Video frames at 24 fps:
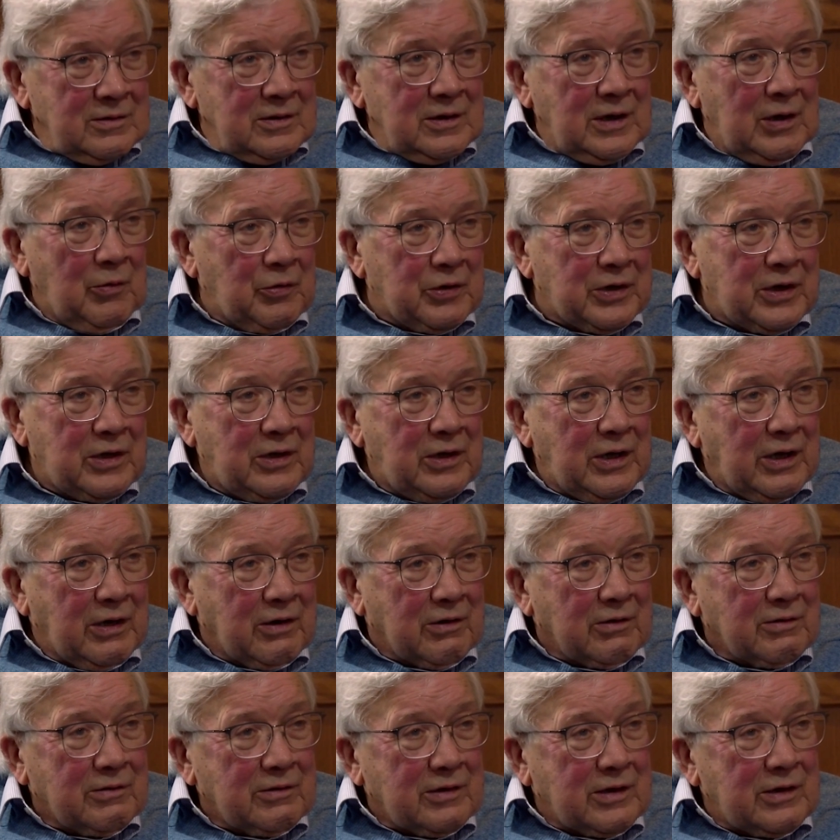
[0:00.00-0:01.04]
he was in
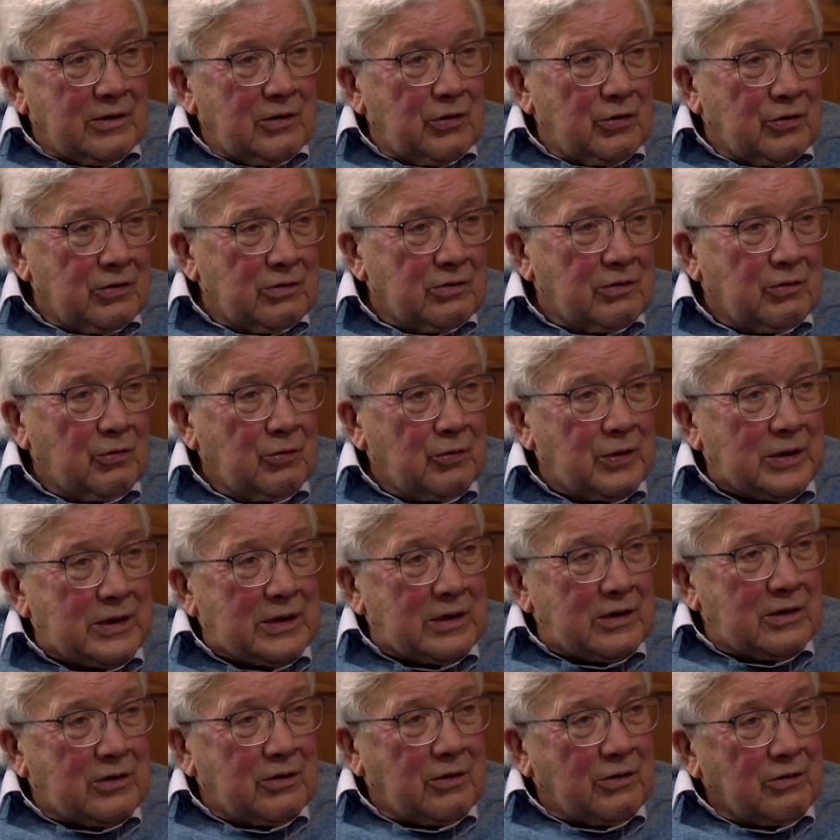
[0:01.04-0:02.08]
there, and you could go in
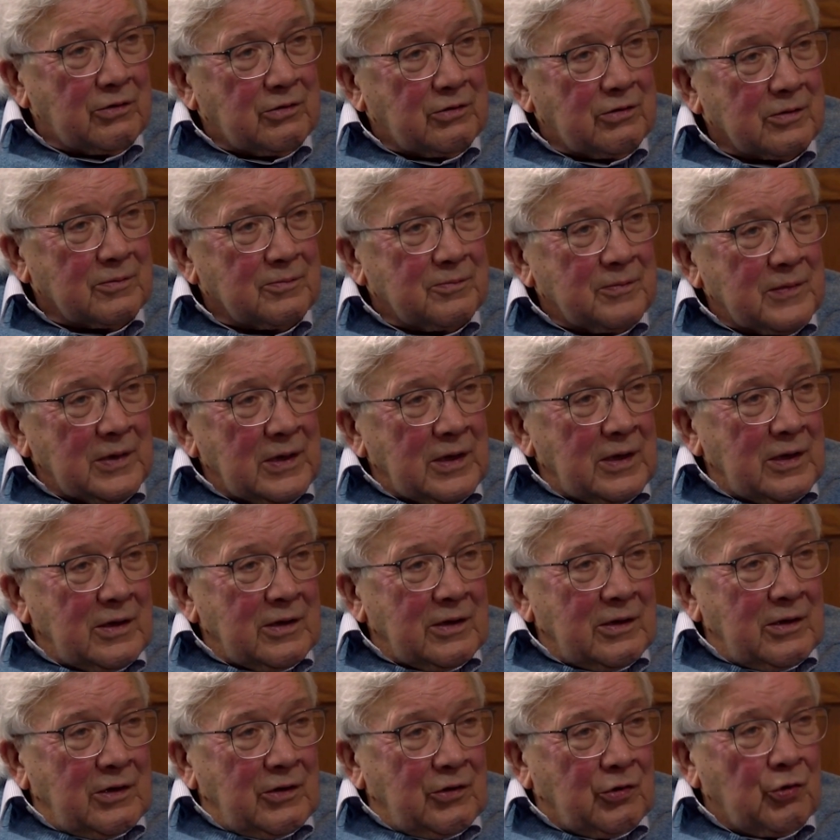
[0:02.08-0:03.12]
and talk to him.
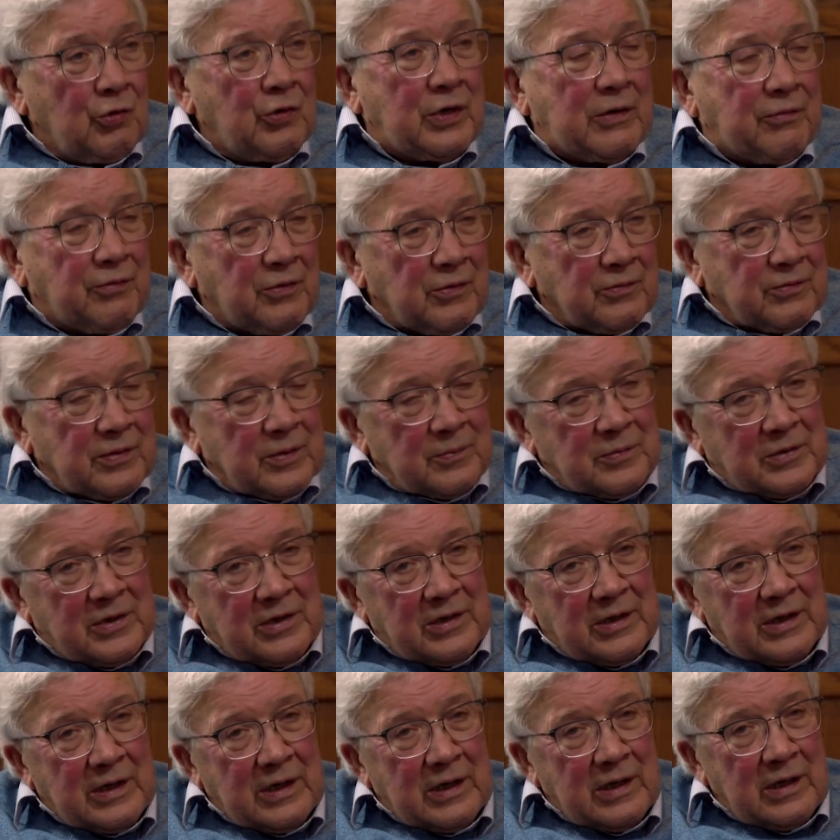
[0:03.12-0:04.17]
So different from
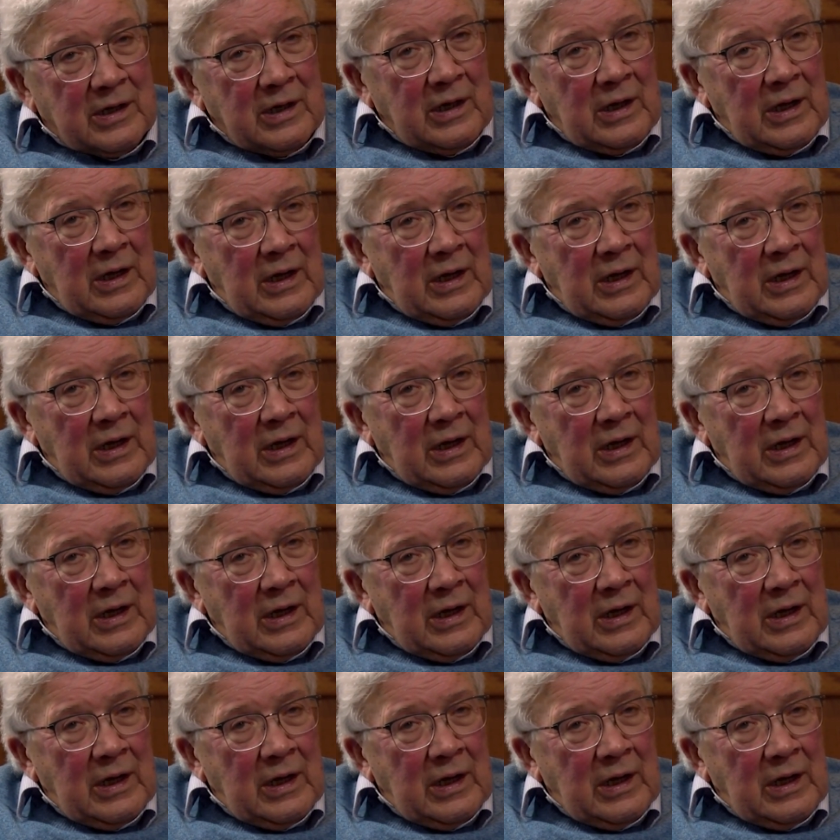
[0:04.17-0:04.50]
today.